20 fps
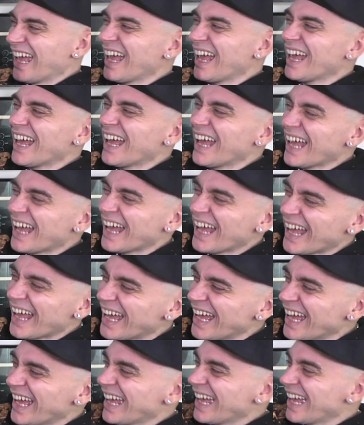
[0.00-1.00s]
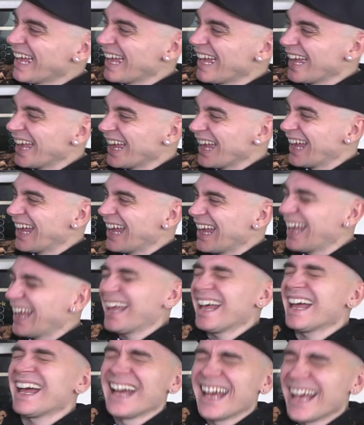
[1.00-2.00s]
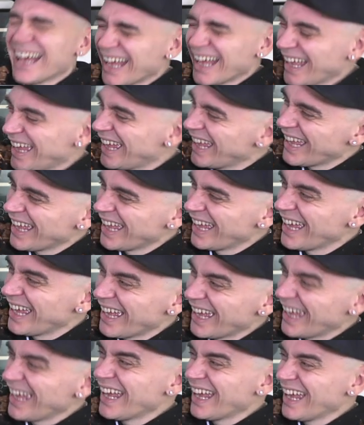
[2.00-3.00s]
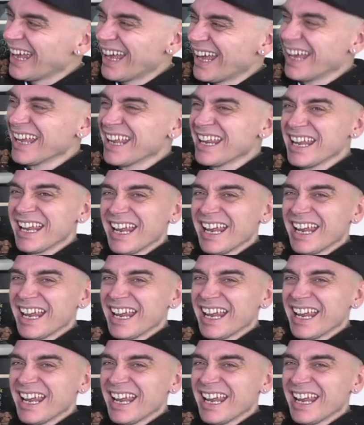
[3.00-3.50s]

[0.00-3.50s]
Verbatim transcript: whistling and like, ah, and I'm like, shit.